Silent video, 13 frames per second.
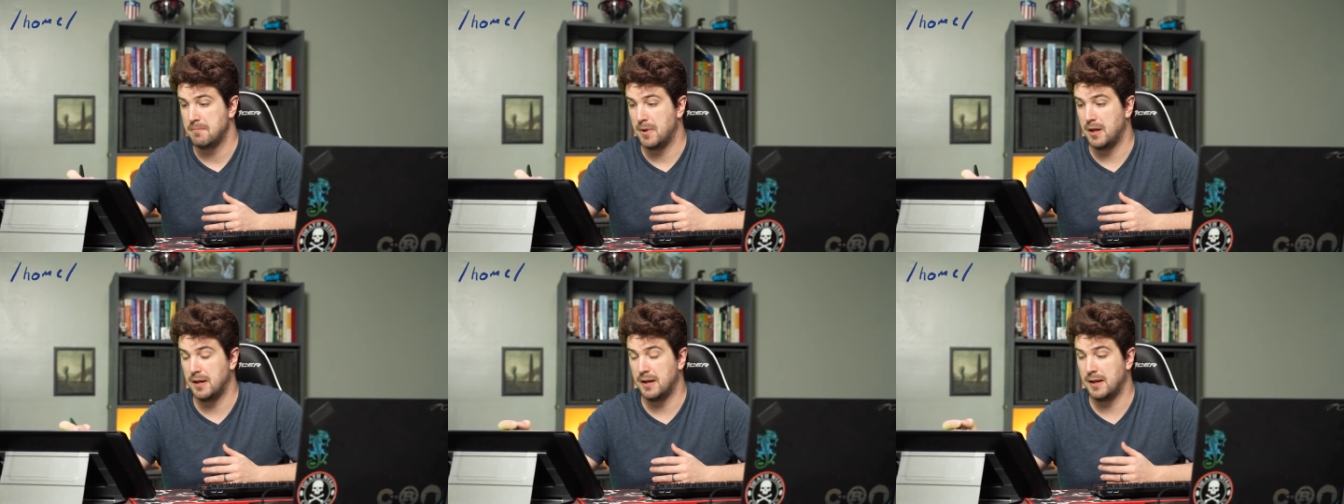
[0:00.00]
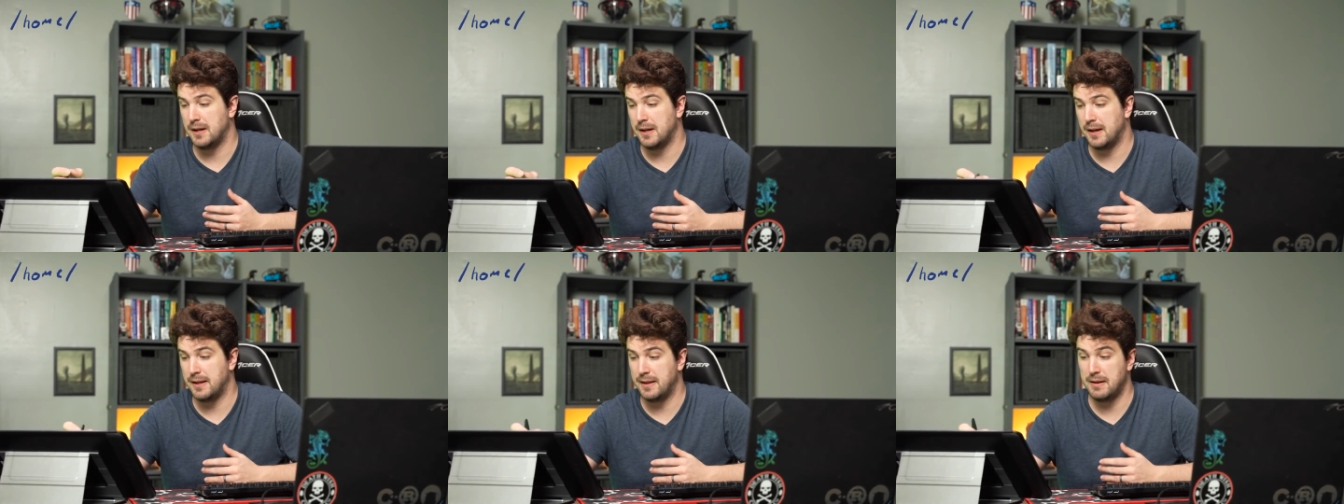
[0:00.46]

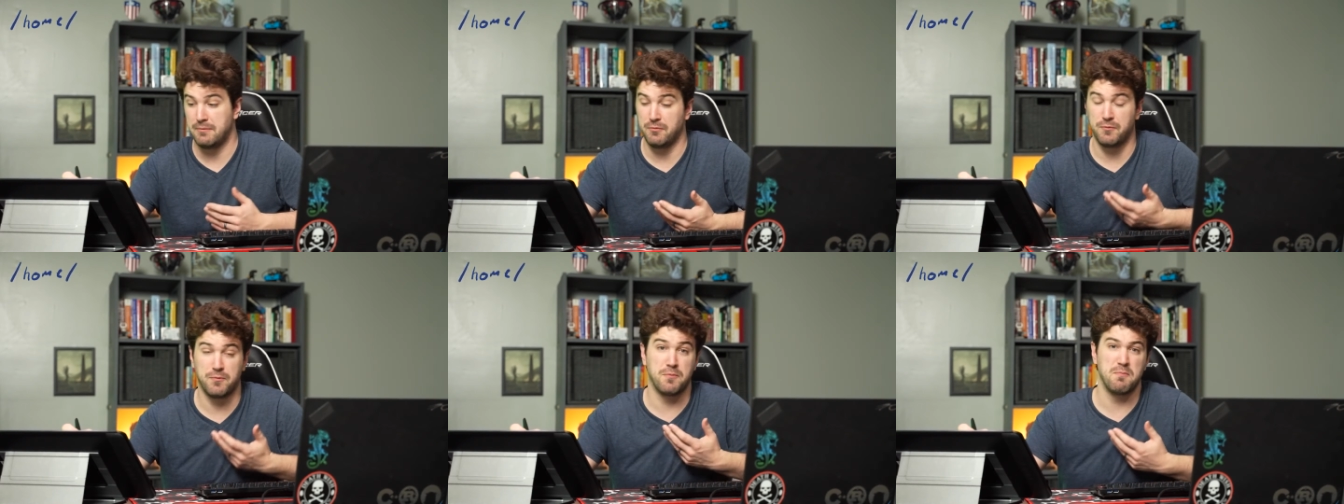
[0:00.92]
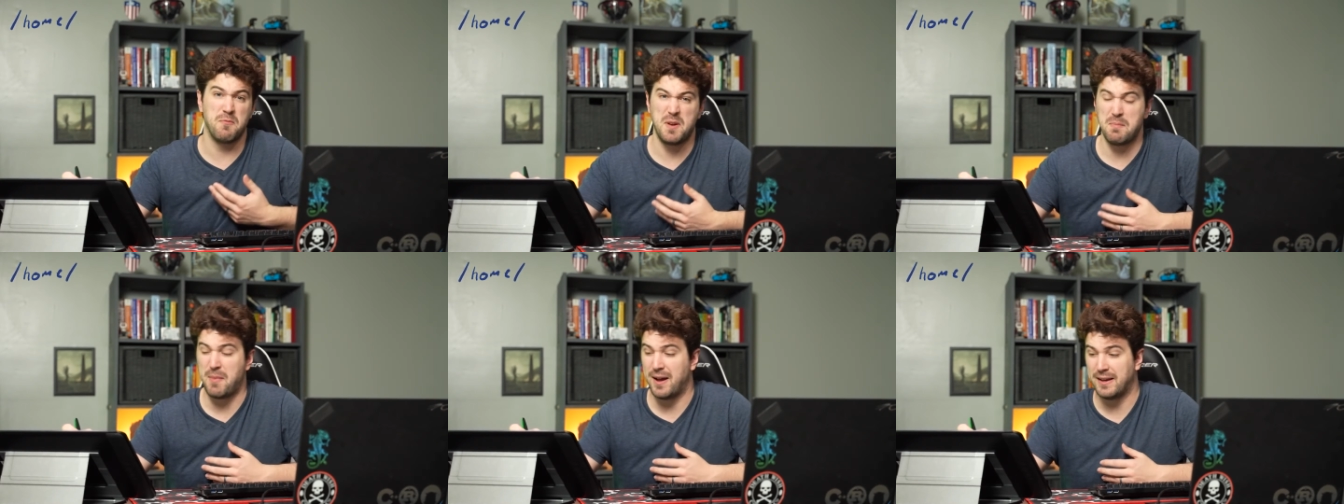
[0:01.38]
Uh, and then
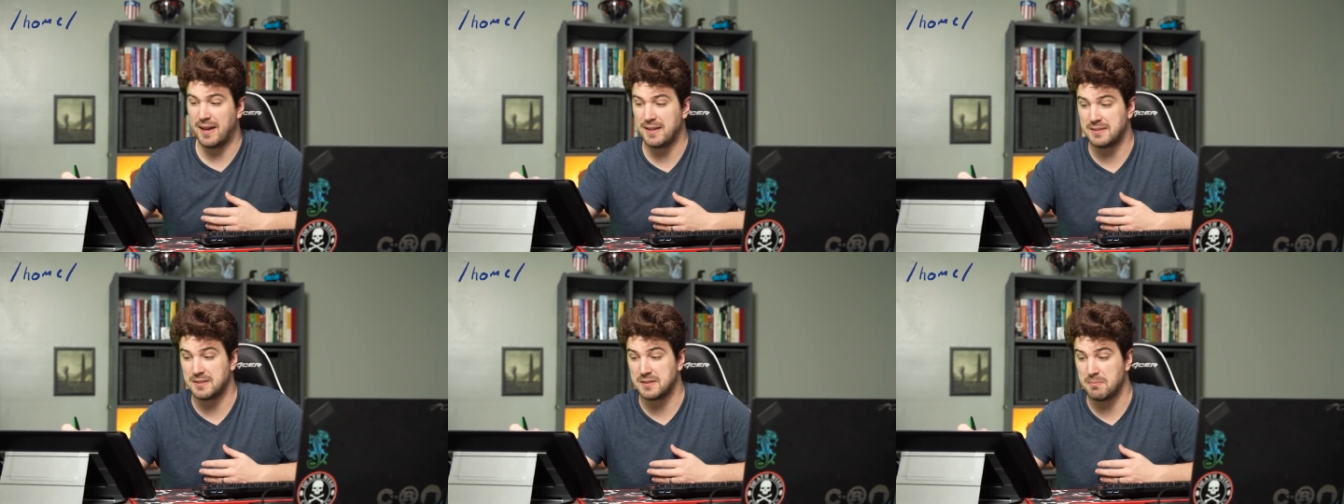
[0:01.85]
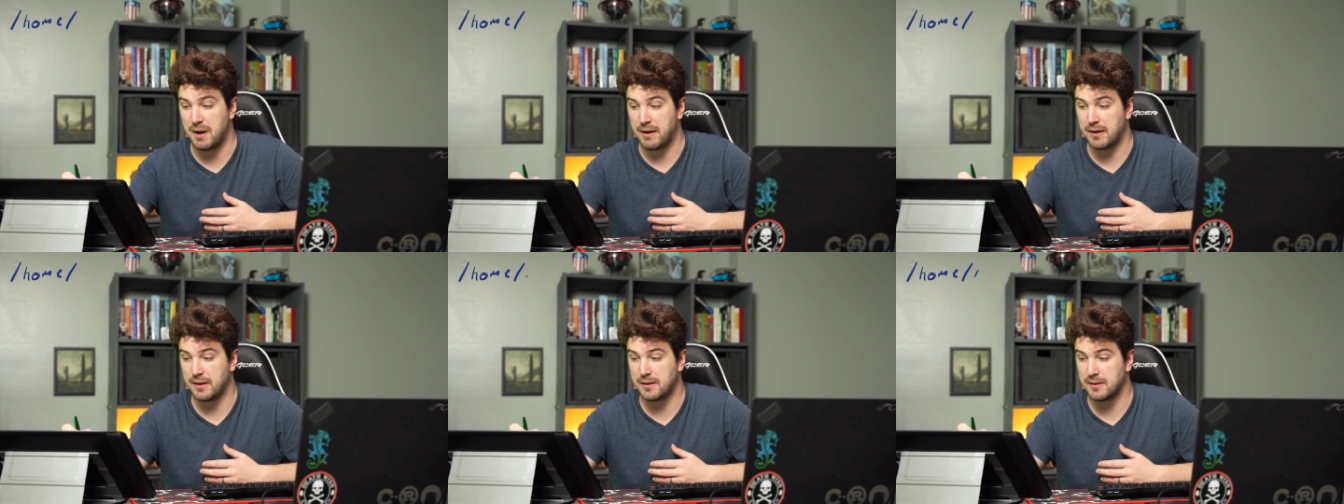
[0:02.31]
in my case, it's
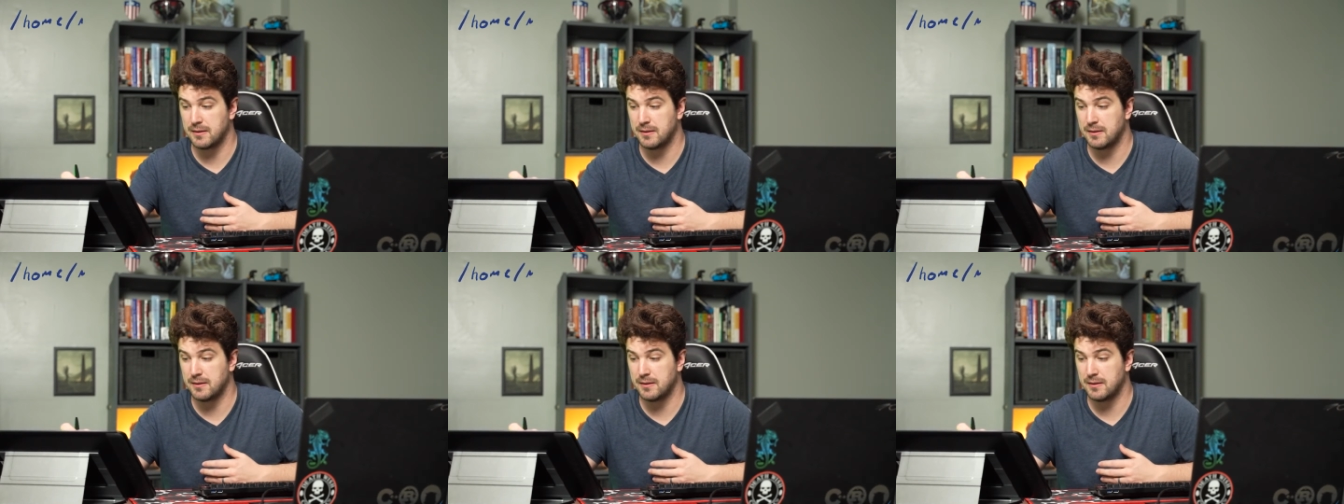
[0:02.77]
Merrick.